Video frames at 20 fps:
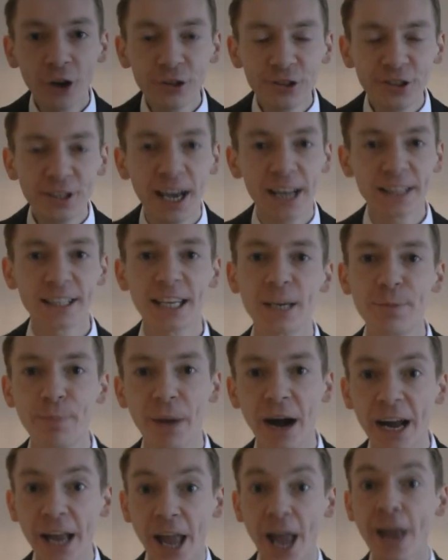contacted
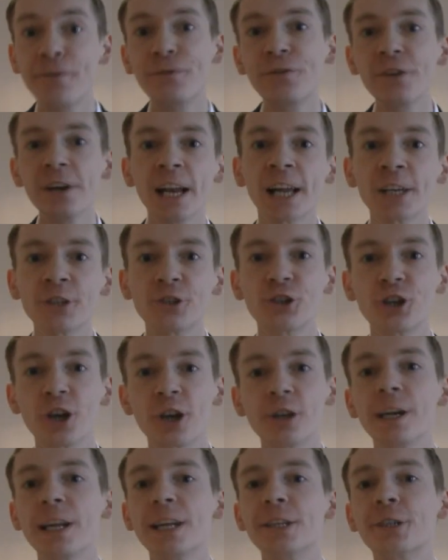by a freelance
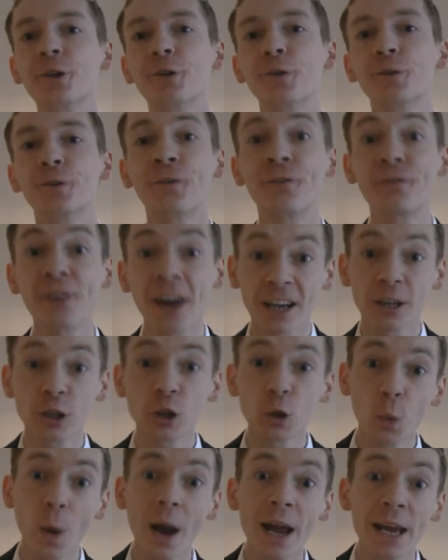journalist called Frank
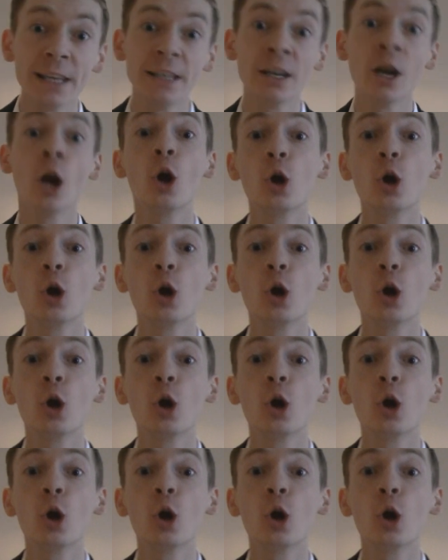Swain,